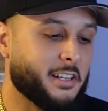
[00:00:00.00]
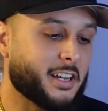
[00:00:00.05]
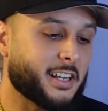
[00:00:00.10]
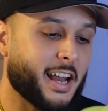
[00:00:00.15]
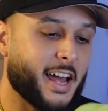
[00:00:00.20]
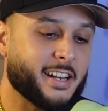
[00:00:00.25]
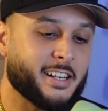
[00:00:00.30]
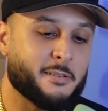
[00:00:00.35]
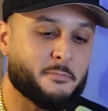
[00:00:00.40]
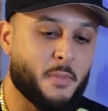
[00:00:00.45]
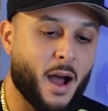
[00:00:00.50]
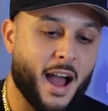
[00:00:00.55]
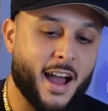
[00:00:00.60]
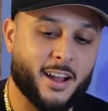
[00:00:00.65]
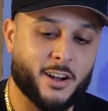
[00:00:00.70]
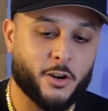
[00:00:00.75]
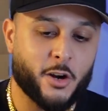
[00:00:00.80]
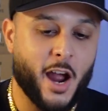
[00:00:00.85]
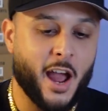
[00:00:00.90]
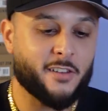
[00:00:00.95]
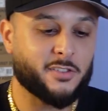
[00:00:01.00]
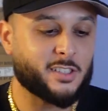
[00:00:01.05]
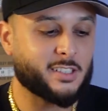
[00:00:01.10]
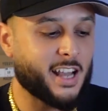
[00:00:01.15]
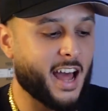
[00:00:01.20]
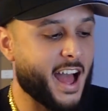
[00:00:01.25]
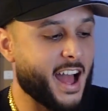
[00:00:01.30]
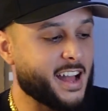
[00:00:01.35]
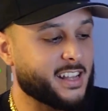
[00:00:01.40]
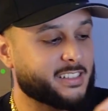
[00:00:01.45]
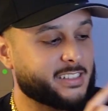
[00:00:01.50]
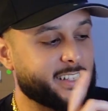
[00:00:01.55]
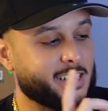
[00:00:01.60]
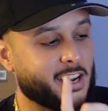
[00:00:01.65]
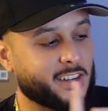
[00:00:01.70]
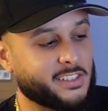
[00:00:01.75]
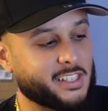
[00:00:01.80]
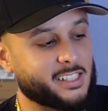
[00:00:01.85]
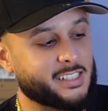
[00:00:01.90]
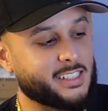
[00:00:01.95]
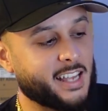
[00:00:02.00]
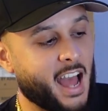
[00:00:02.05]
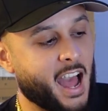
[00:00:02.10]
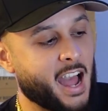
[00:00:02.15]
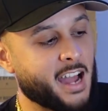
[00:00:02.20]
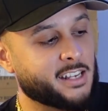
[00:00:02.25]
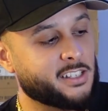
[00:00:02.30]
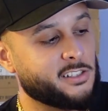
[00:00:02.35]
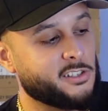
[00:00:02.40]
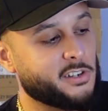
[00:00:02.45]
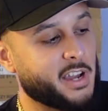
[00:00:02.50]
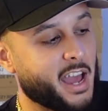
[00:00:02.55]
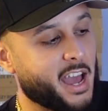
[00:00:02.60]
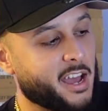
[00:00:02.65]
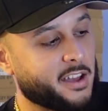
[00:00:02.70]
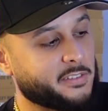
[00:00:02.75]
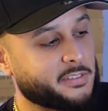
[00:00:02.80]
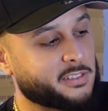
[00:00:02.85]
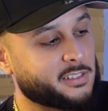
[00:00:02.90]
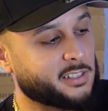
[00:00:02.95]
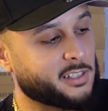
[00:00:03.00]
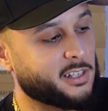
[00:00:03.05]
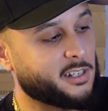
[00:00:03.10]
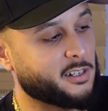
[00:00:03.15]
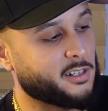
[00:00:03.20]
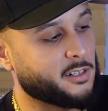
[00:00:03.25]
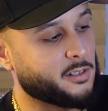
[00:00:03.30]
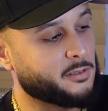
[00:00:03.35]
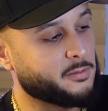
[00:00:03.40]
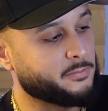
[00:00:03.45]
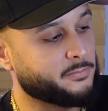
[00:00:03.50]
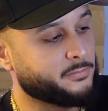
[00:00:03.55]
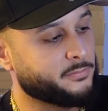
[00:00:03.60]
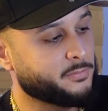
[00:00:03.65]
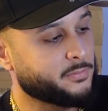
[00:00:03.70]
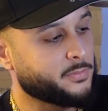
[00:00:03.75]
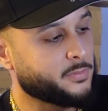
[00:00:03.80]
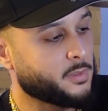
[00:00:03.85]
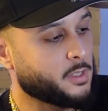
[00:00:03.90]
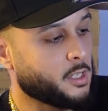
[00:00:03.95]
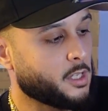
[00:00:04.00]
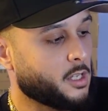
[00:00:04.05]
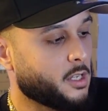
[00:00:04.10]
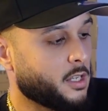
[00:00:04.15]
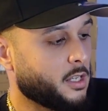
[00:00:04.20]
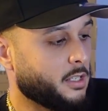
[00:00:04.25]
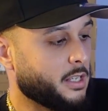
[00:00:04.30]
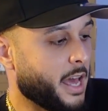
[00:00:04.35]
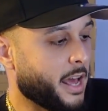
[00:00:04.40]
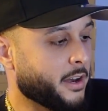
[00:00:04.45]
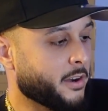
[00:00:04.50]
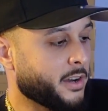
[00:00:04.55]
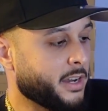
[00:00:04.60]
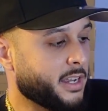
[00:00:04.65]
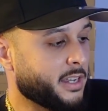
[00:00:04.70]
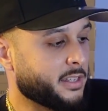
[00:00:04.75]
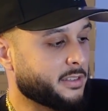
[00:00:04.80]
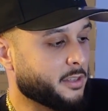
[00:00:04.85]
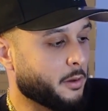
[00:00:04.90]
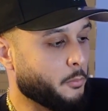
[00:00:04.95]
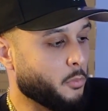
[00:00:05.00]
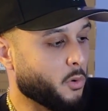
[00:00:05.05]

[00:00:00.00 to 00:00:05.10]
look like the Minecraft slides. Here on the side, you have some lettering, the